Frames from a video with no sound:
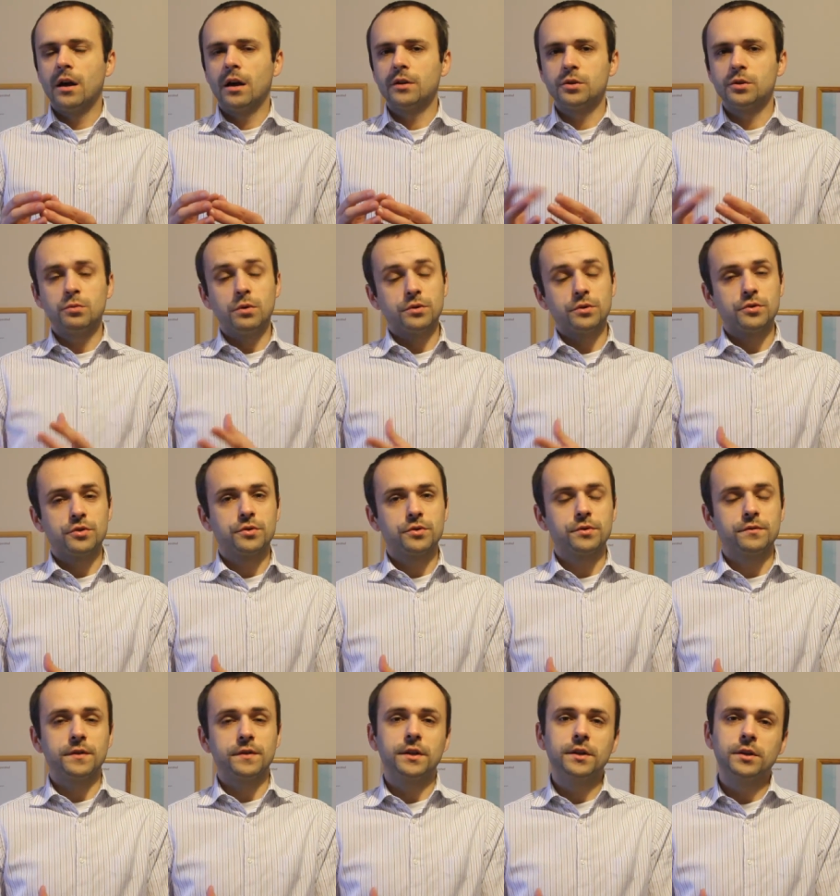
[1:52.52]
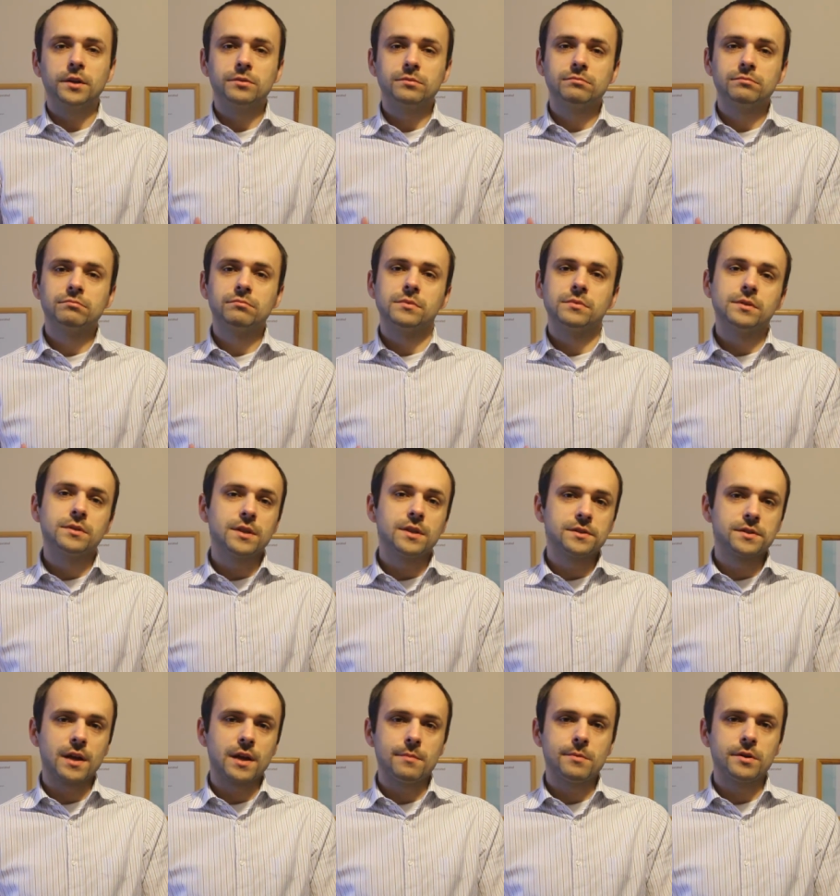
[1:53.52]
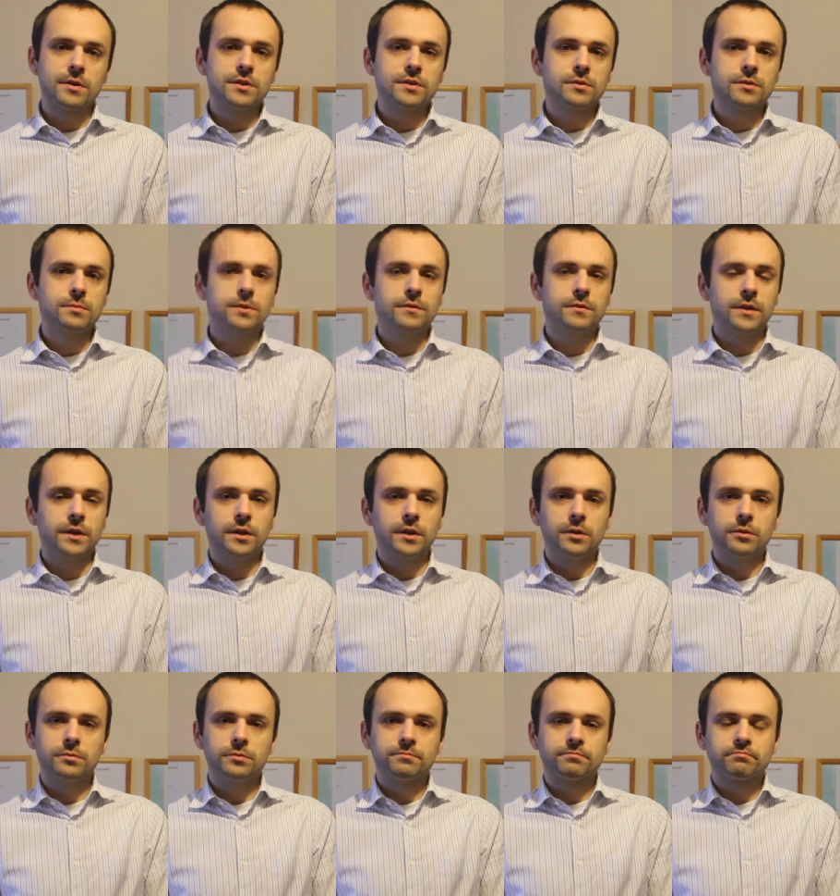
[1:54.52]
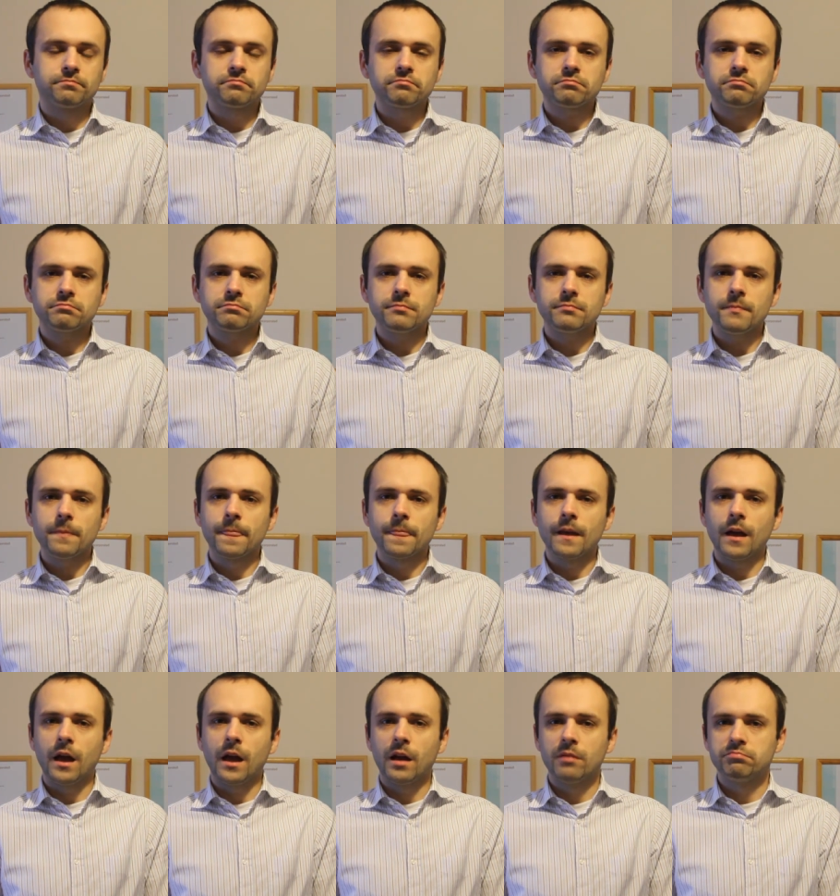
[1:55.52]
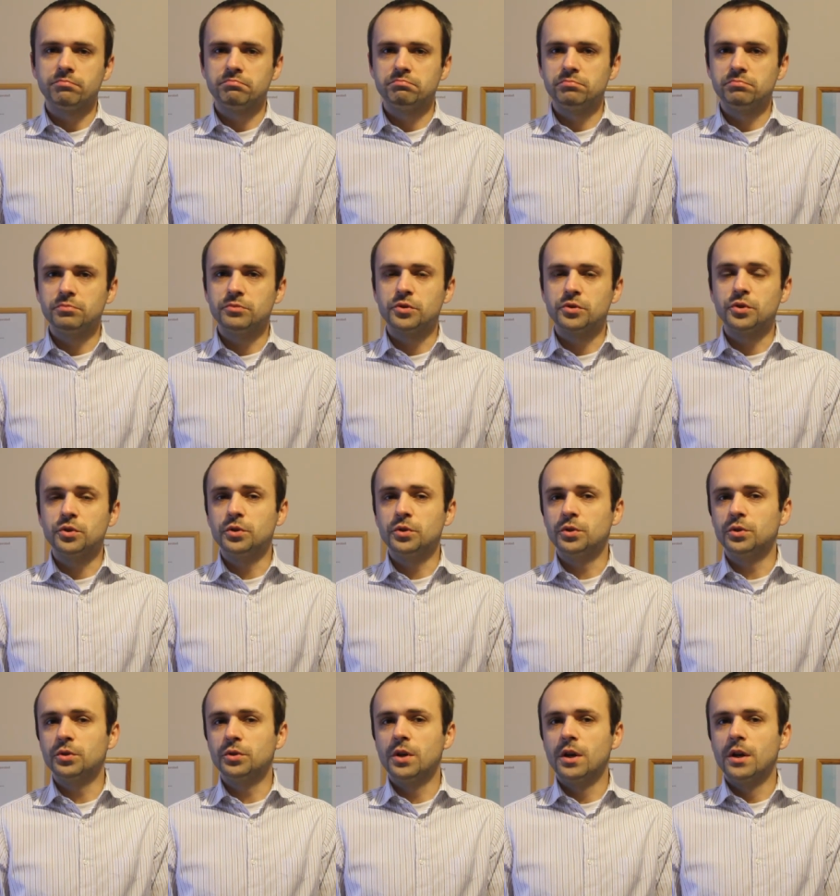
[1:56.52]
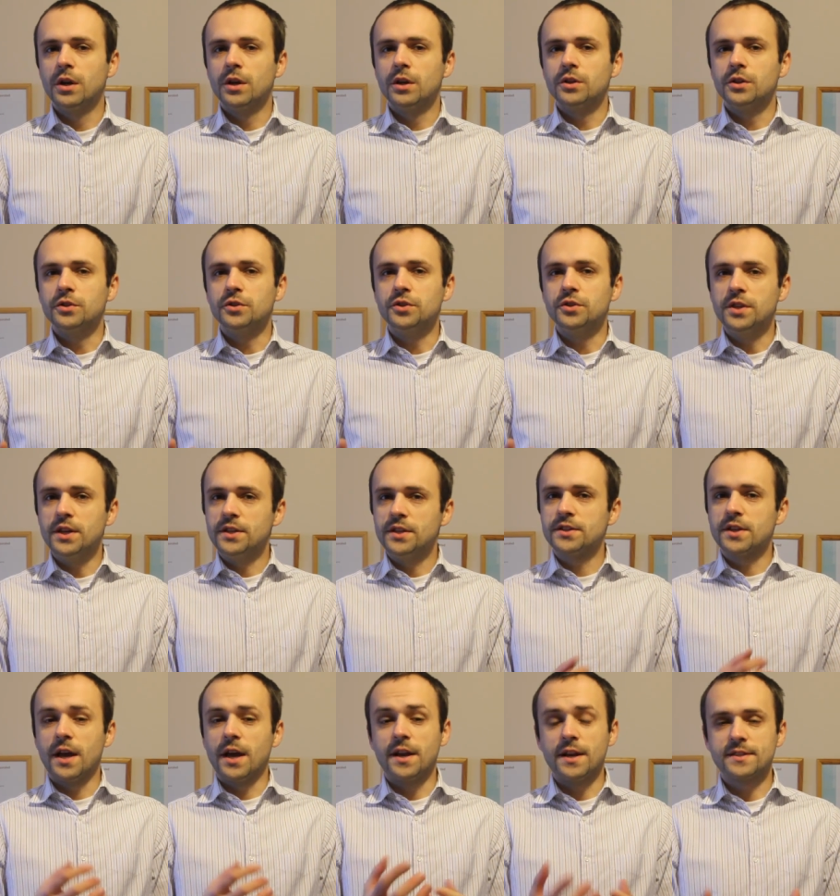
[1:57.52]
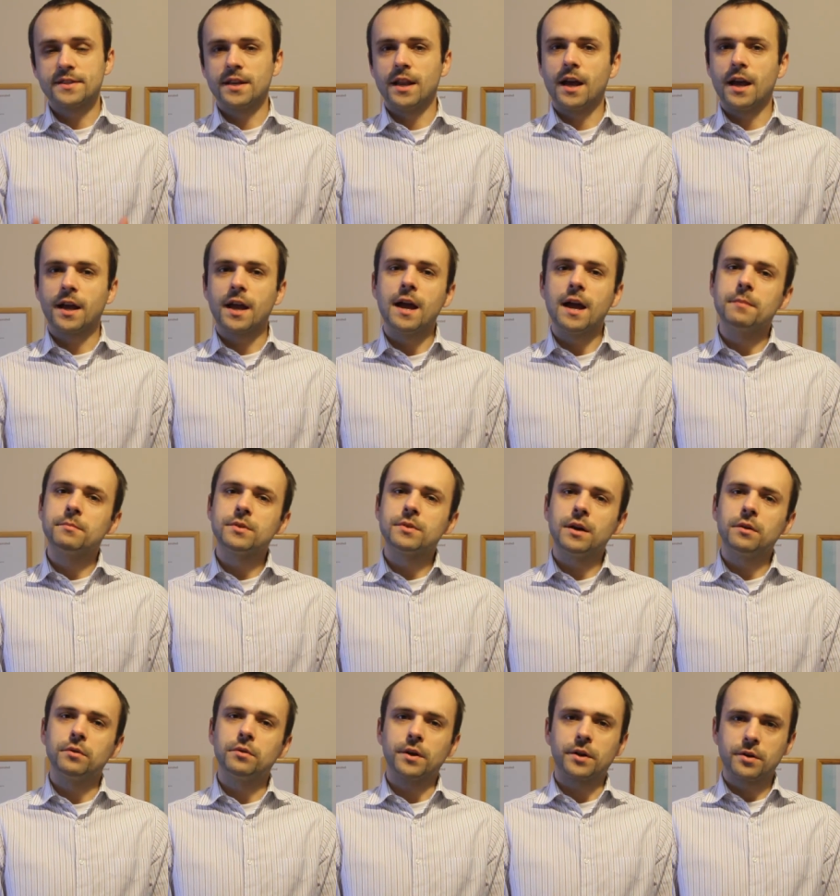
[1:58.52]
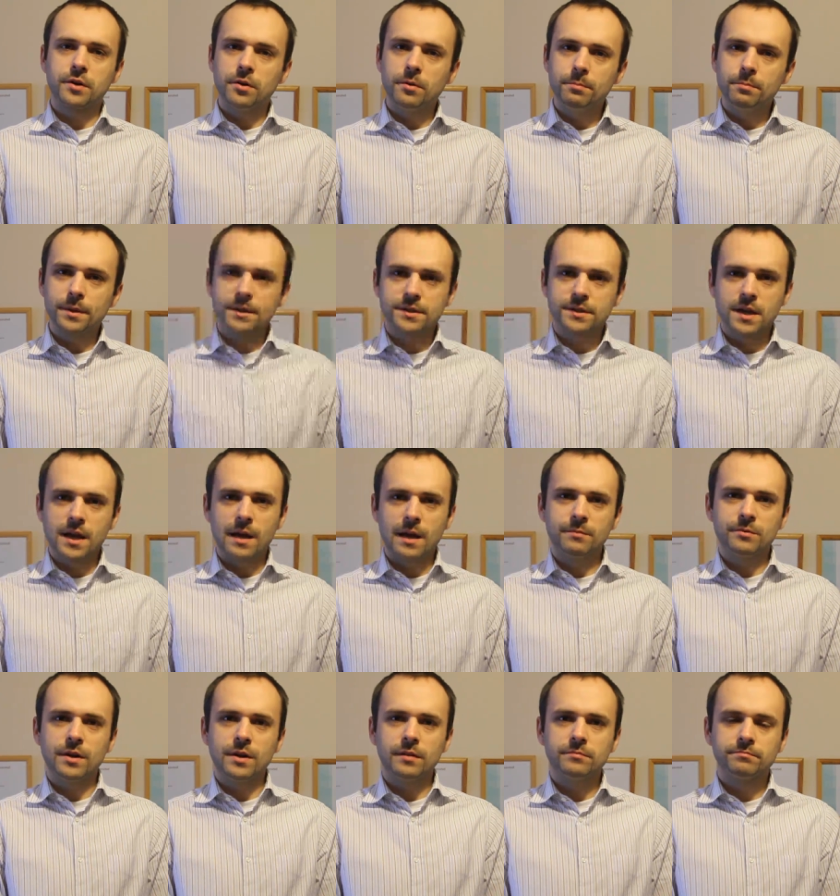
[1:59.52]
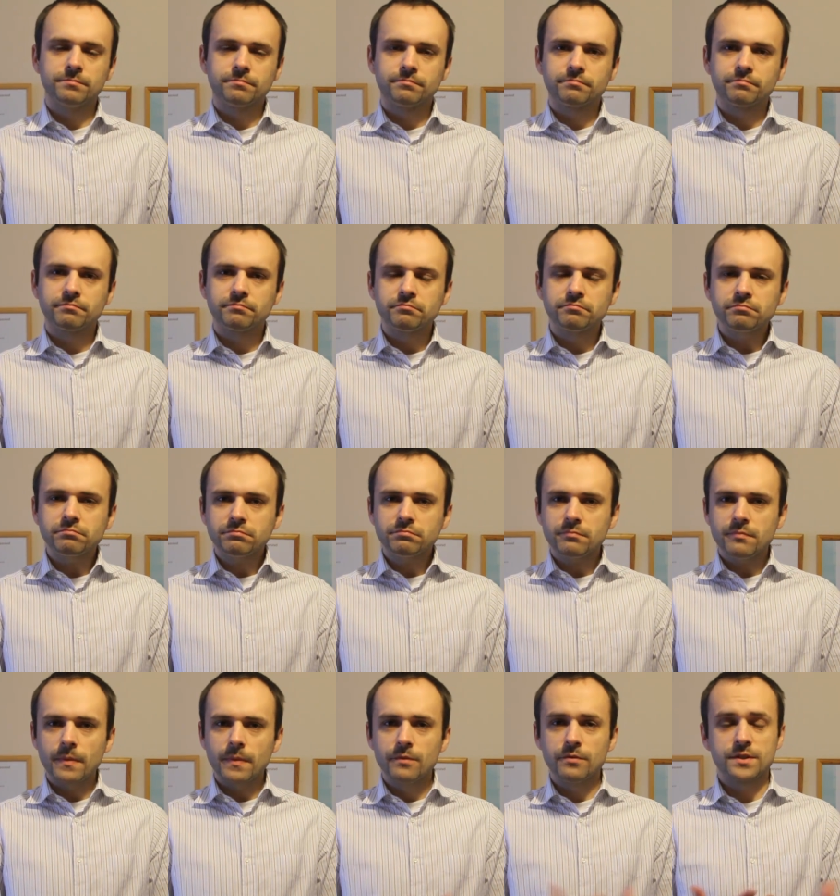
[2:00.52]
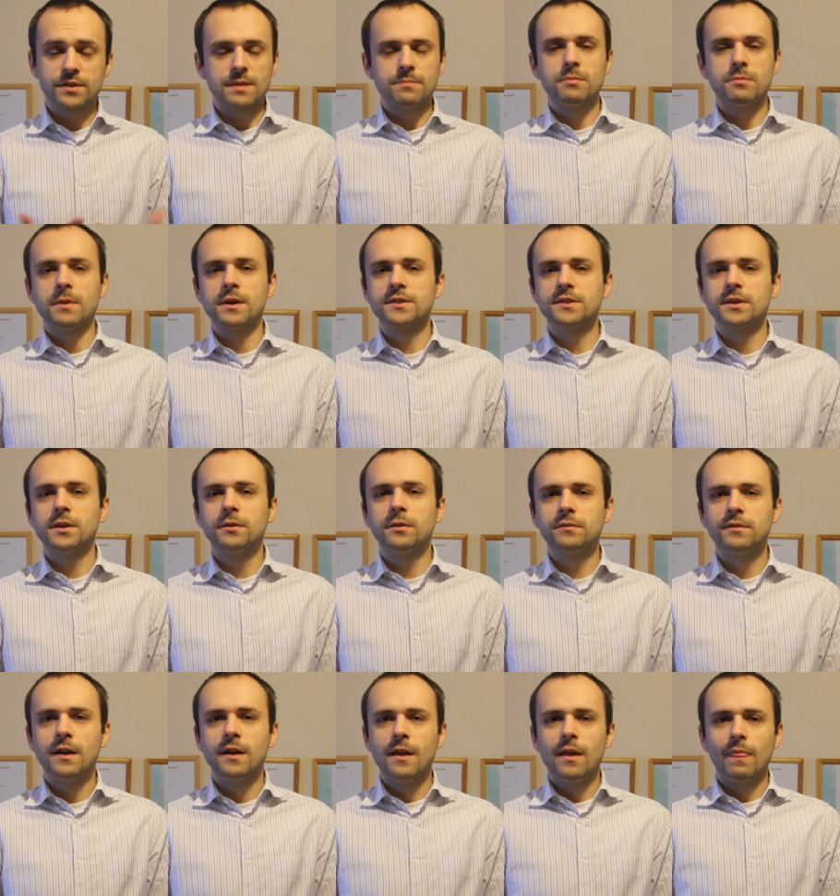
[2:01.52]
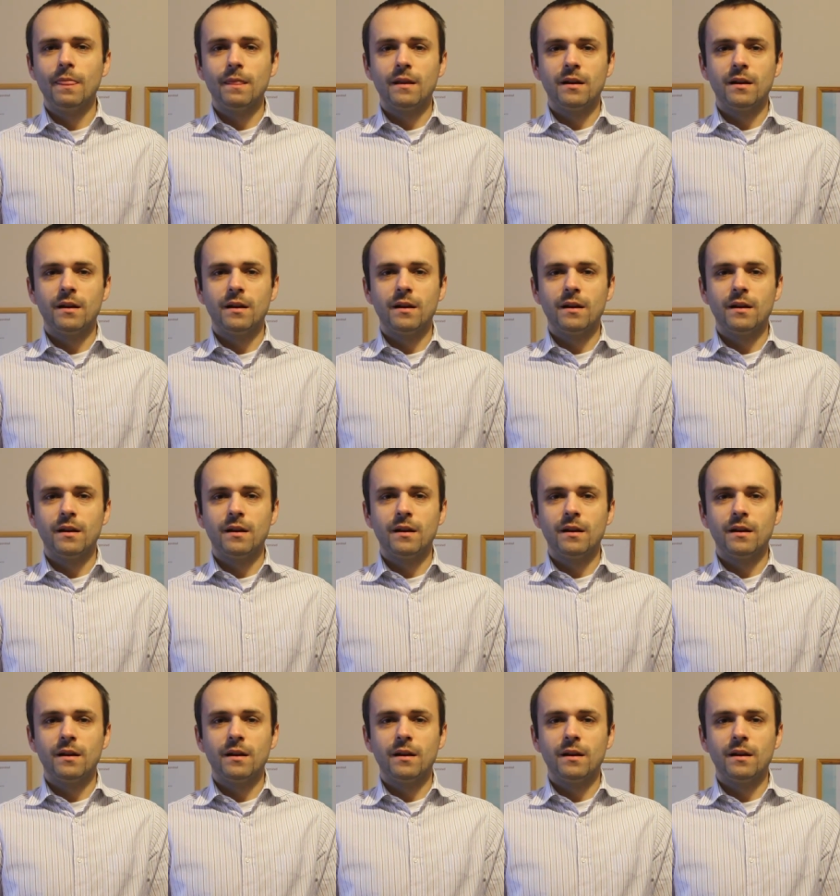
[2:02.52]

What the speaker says: want to shoot video? Does the camera need to be video? Do you need an SLR camera or a compact camera? For example, myself,